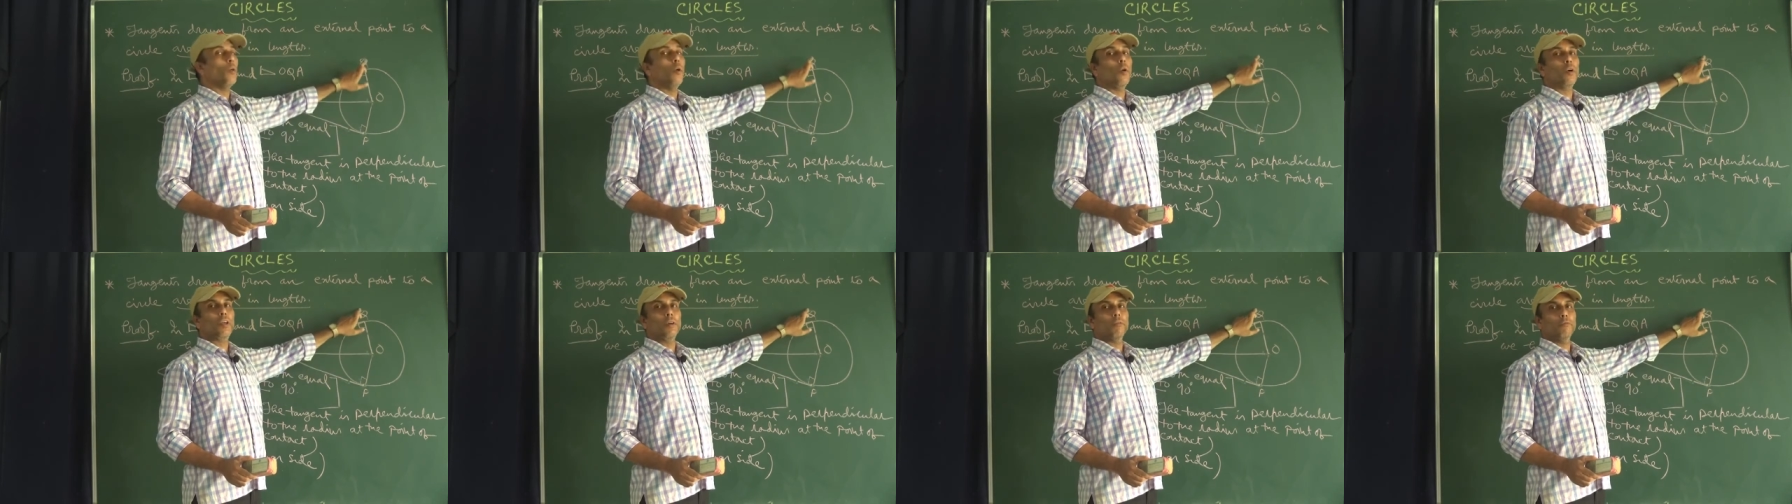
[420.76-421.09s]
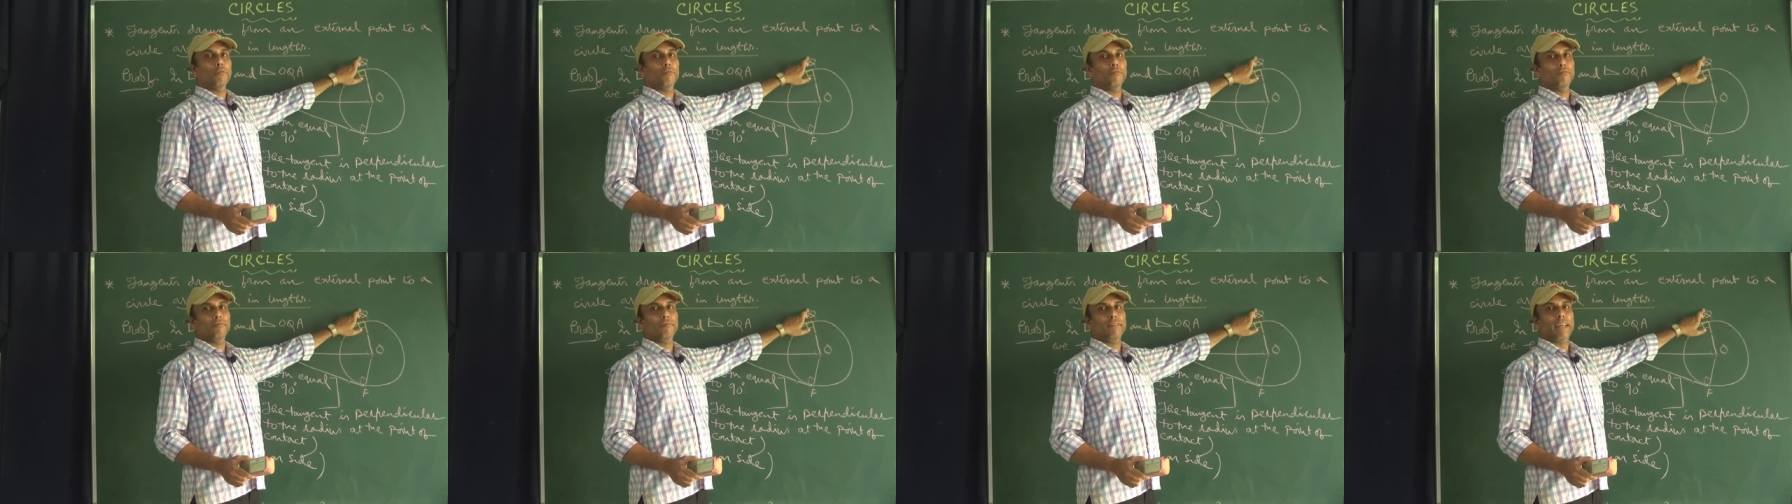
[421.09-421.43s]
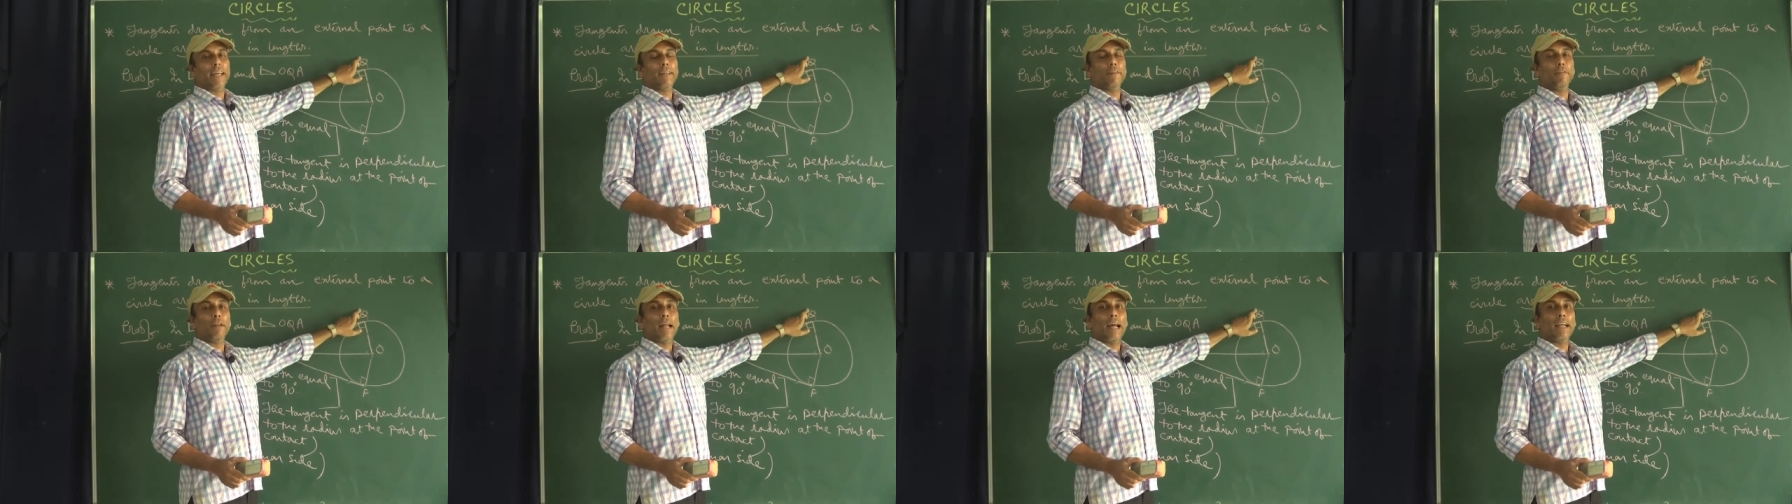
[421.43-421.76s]
O Q.
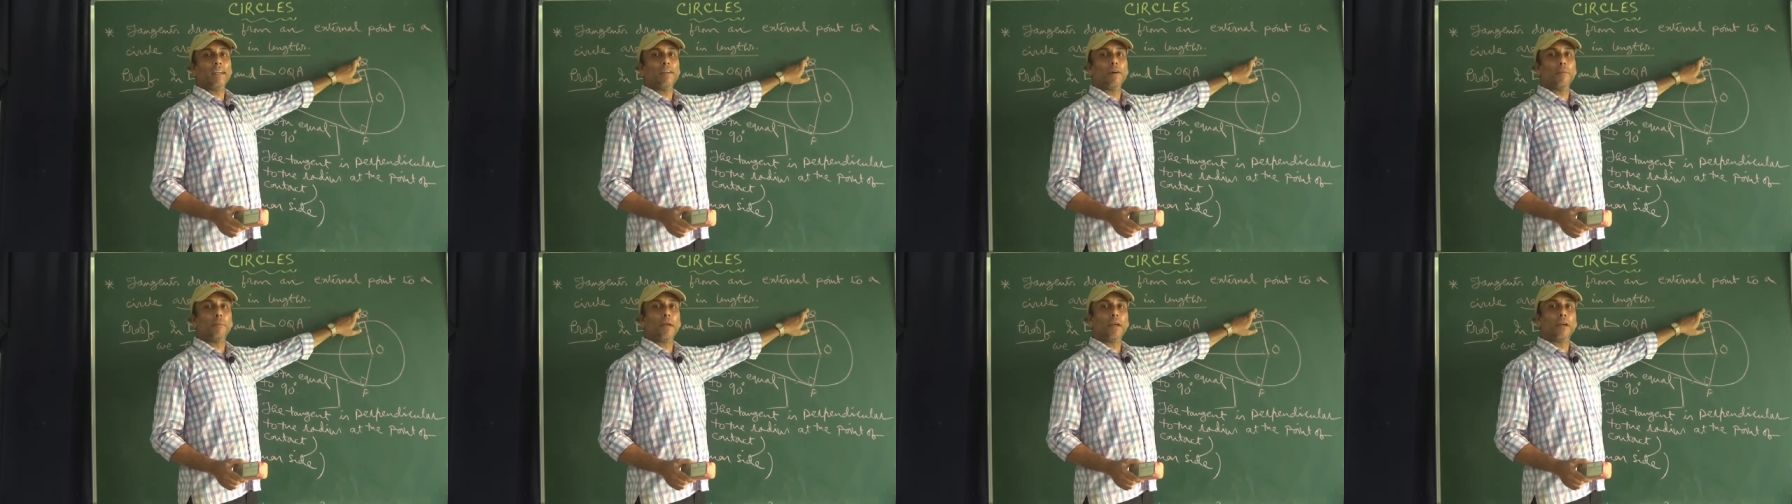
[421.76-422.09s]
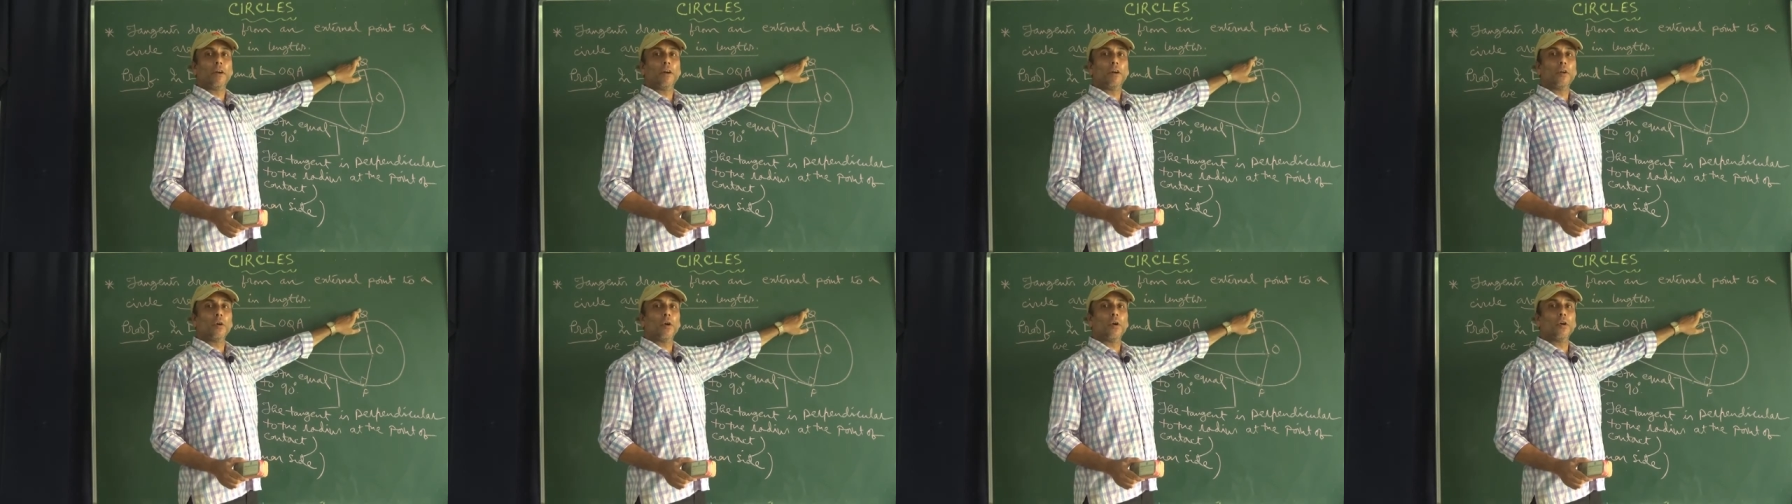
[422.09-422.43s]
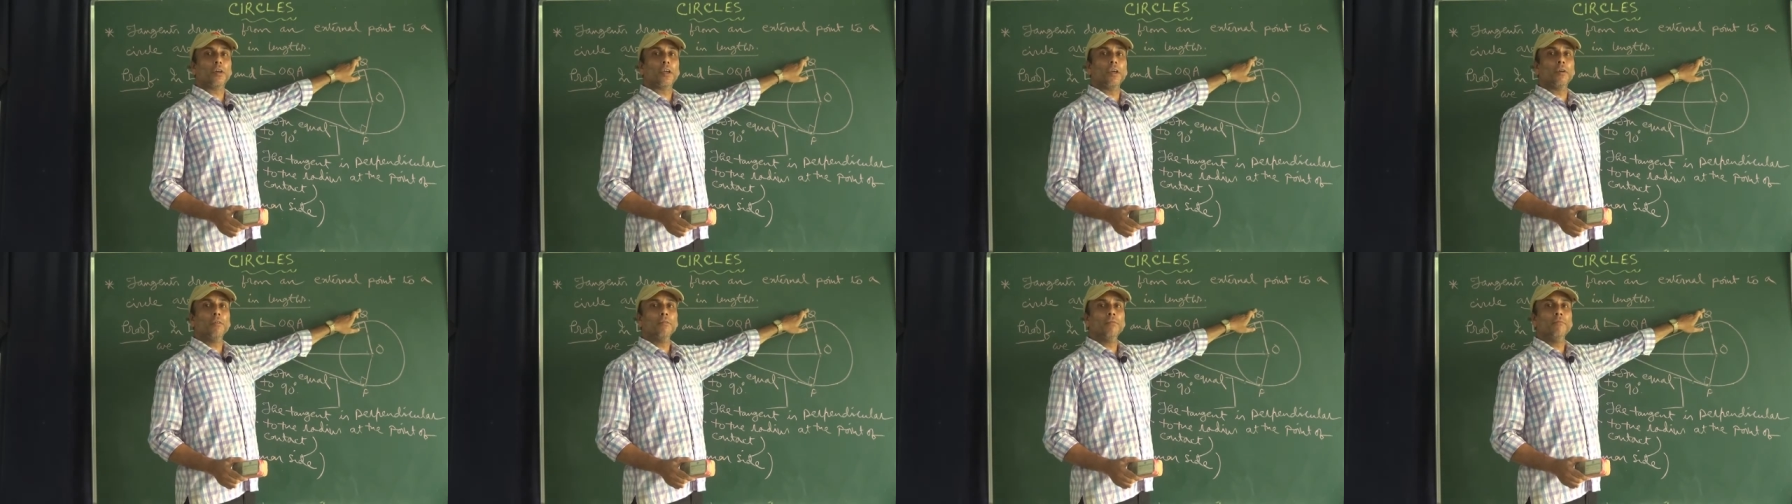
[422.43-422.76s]
Can you write O P equal to O
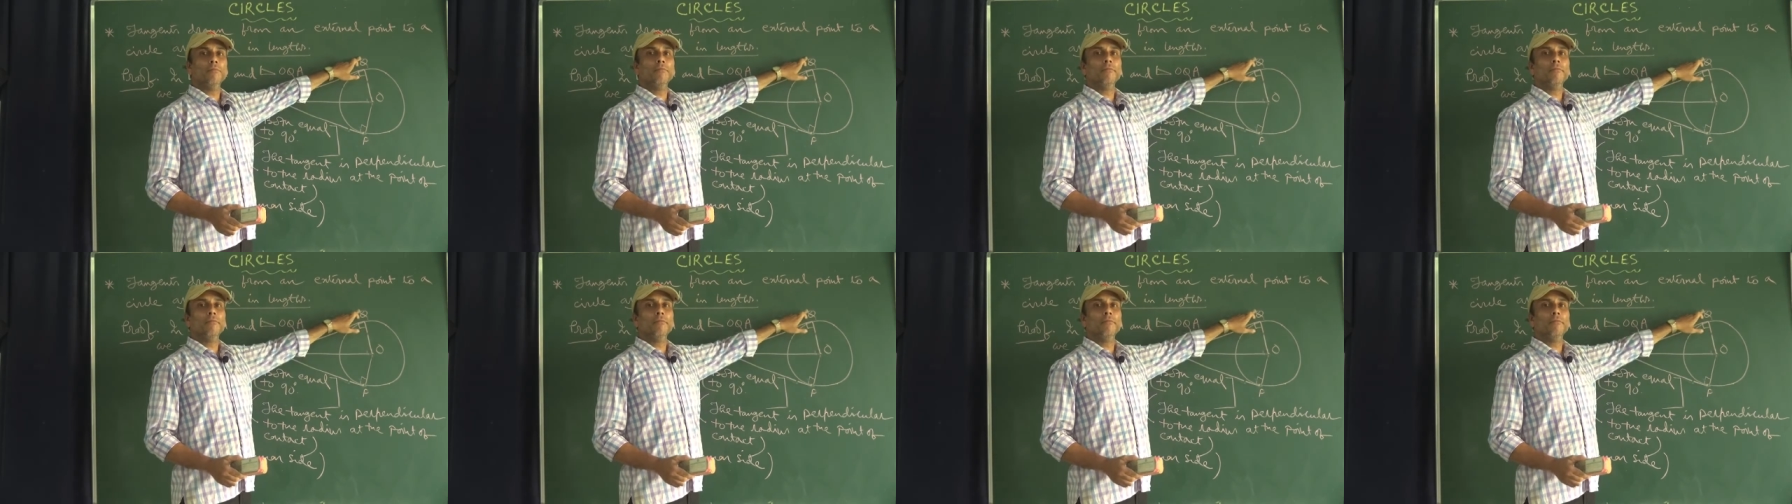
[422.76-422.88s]
Q?